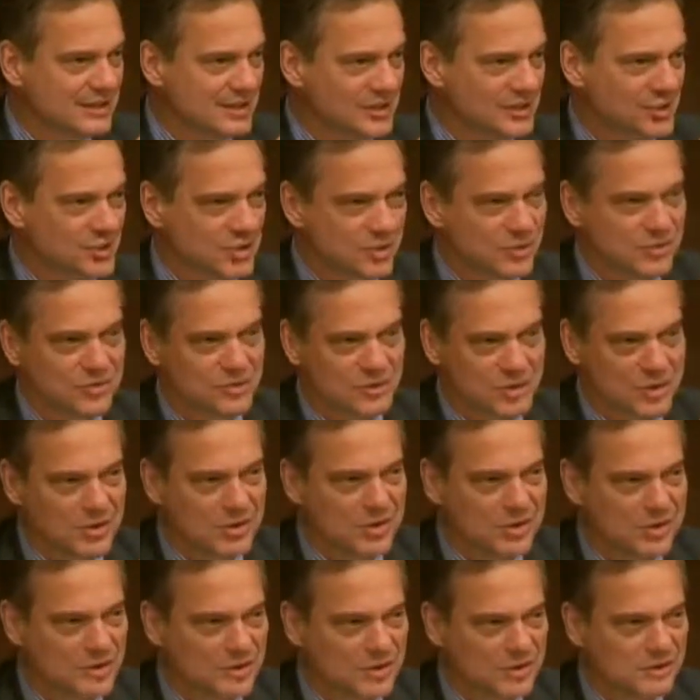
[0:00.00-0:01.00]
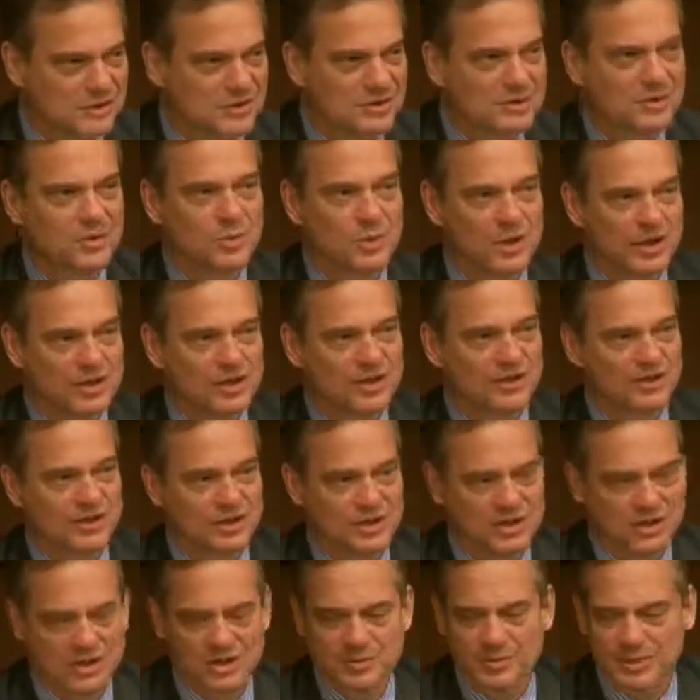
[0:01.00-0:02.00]
don't follow wages in
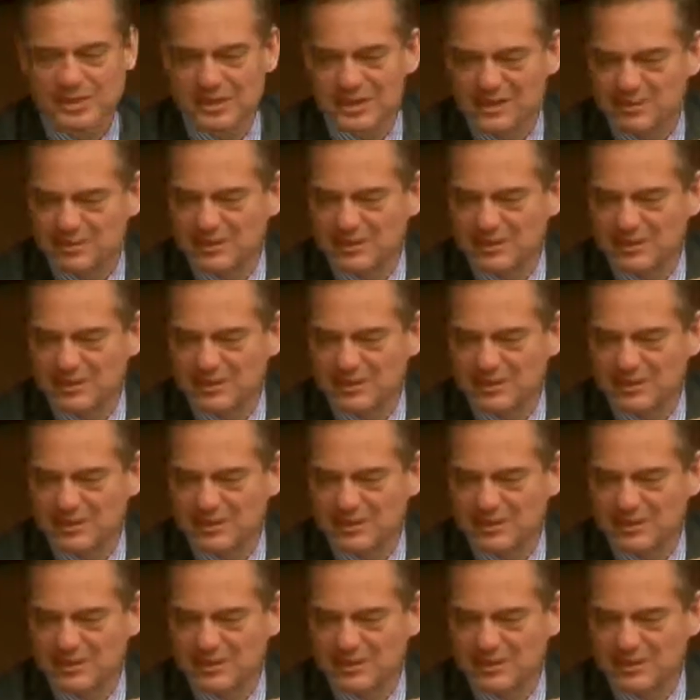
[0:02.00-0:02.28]
Germany,